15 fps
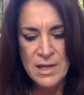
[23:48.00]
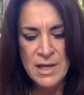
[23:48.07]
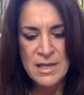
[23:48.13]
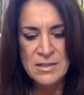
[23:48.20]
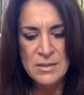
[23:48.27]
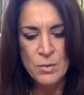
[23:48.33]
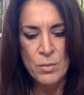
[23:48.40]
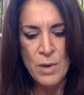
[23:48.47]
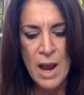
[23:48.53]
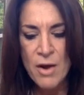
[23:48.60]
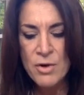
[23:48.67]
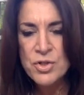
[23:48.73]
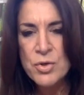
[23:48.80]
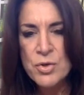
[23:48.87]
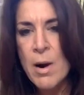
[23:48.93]
it's
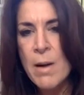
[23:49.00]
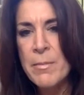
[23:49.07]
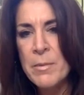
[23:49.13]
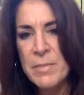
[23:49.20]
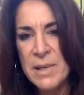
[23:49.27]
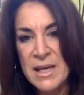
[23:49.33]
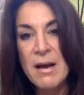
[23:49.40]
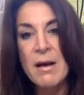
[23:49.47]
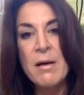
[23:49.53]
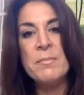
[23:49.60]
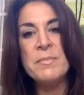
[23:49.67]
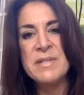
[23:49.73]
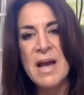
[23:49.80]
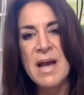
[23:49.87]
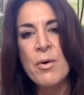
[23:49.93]
our trauma
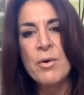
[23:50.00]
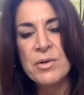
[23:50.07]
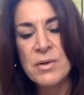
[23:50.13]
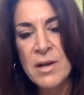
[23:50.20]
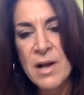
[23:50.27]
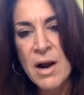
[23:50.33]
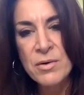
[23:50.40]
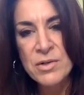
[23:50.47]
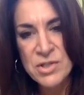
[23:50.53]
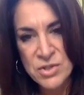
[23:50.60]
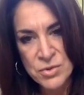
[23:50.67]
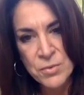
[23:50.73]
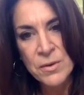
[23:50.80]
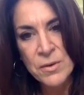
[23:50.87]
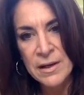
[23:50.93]
becomes our
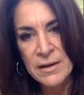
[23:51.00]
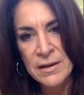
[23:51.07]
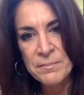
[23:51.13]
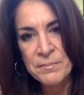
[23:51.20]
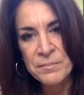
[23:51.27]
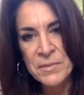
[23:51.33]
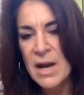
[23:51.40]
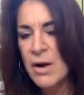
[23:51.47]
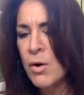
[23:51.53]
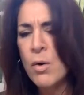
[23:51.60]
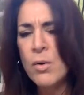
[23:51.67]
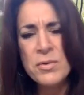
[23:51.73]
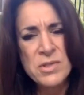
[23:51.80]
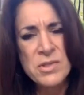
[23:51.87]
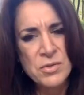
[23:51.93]
story. Our
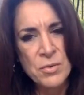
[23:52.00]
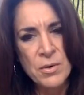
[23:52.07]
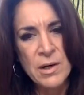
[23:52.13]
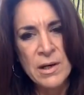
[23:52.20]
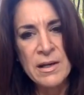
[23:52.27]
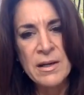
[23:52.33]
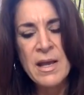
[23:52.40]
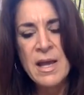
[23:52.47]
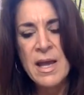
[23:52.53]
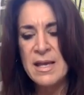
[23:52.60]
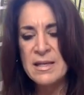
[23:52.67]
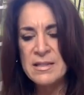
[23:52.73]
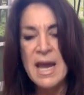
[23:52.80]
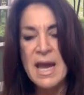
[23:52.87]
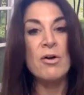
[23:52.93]
whole story.
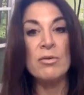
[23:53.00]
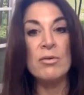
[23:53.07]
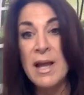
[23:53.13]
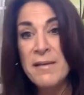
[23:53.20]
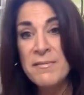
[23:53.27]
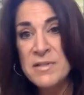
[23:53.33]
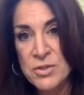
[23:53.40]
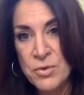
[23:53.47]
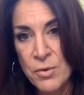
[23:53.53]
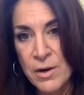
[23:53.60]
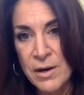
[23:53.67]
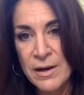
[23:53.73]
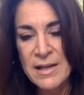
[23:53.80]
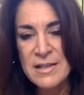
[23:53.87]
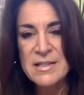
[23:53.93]
It's our life
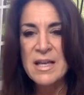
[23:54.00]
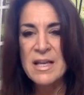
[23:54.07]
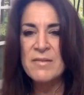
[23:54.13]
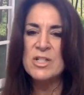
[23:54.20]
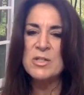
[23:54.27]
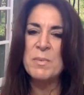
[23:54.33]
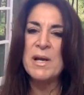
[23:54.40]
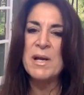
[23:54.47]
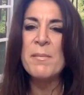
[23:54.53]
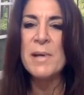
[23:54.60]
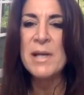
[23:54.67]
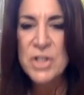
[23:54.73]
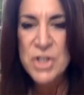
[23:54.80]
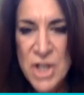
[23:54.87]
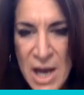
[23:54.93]
story, instead of just
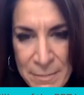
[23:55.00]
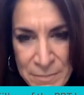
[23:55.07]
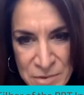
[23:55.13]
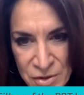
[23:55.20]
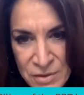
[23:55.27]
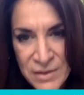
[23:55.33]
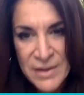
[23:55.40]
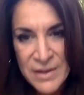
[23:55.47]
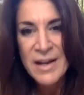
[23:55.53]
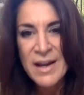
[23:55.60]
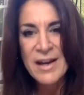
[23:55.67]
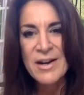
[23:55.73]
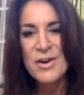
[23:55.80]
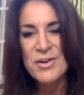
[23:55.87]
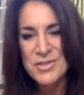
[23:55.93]
becoming a chapter
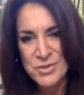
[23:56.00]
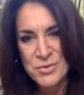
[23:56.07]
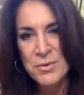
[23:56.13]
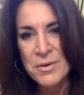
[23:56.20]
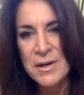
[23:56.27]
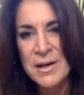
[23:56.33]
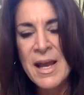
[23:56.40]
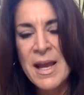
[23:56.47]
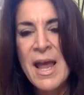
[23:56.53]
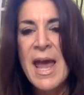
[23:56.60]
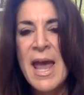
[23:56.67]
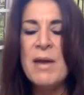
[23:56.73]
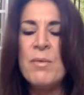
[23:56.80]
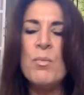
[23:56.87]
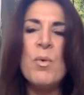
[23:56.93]
in our story.
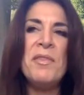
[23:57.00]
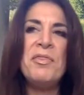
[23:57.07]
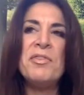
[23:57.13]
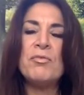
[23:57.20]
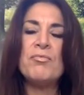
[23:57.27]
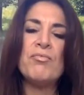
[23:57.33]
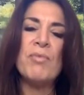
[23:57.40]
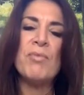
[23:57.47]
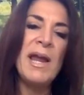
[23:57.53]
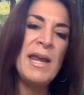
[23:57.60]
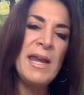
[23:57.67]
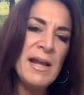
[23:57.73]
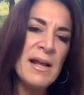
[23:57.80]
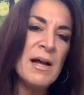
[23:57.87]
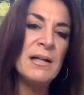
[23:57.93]
And what the
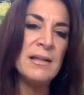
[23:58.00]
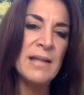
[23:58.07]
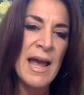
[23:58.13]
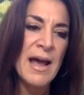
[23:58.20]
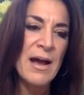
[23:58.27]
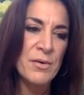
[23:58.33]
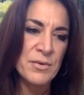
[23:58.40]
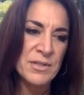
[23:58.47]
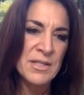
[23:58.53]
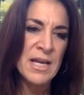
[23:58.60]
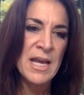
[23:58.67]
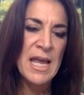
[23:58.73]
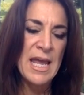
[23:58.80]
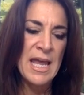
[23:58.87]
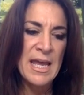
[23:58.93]
writing allows
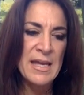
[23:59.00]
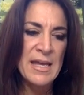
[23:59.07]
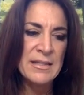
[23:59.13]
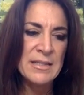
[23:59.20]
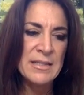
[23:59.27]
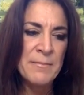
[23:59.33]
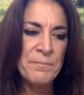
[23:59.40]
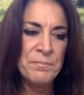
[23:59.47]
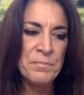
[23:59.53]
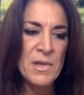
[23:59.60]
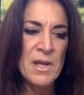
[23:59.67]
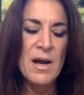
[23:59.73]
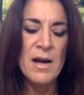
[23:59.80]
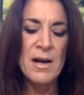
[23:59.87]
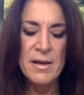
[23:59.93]
is
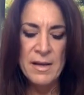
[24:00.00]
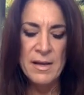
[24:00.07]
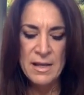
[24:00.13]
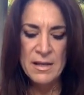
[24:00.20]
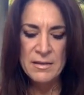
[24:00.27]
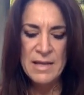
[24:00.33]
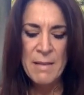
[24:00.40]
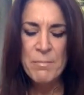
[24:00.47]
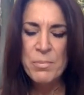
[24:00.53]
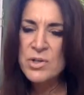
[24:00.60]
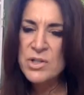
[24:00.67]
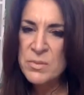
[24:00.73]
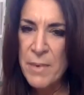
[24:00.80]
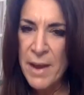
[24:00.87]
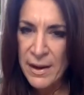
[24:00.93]
that
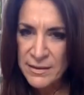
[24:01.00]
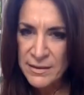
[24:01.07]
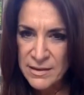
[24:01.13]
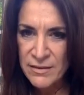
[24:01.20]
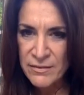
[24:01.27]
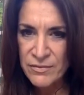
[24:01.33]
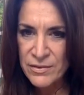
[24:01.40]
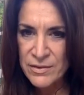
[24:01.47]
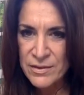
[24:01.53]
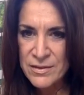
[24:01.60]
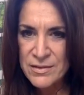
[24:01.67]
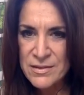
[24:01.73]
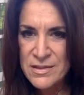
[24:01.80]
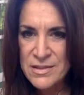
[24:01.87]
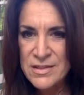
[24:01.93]
perspective
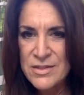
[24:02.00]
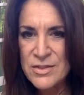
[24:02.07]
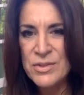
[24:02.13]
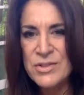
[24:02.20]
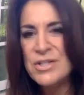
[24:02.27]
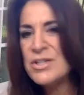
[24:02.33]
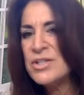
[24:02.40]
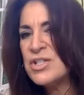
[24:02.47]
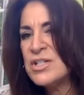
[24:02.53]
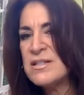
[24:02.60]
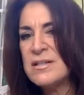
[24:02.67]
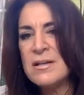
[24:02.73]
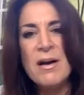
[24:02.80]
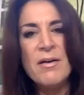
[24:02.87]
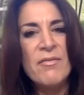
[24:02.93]
to
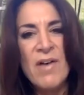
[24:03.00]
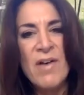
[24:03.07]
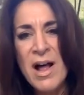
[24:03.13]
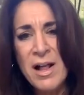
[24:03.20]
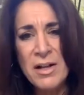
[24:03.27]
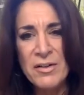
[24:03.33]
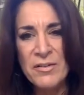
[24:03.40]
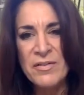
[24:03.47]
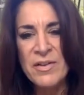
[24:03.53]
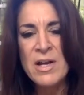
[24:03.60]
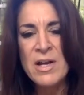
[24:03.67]
just evolve.